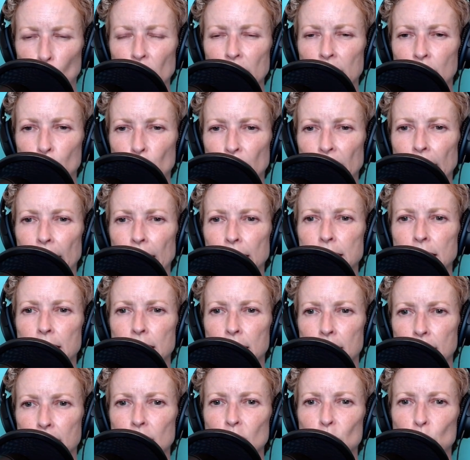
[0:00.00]
impact
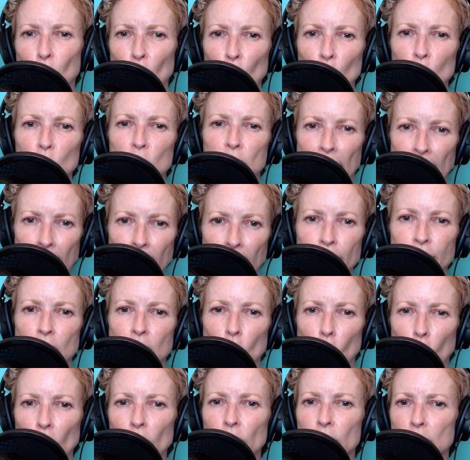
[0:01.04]
is this pose having
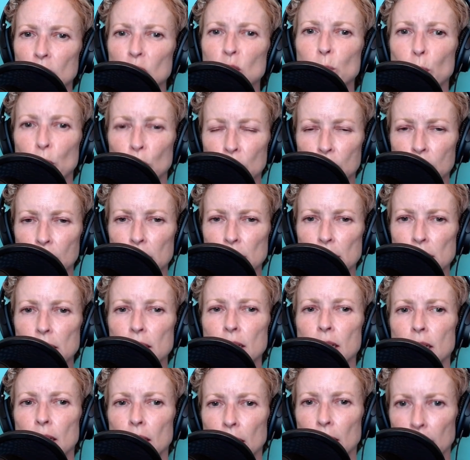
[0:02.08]
on this person's
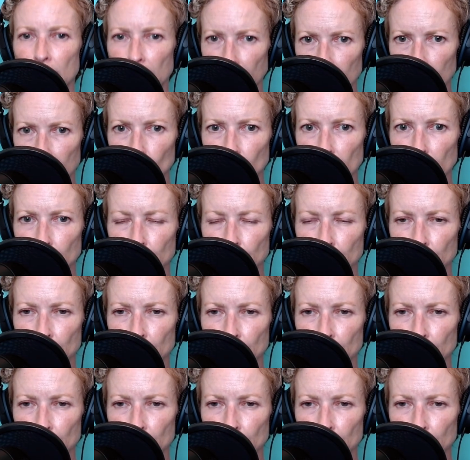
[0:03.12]
anatomy?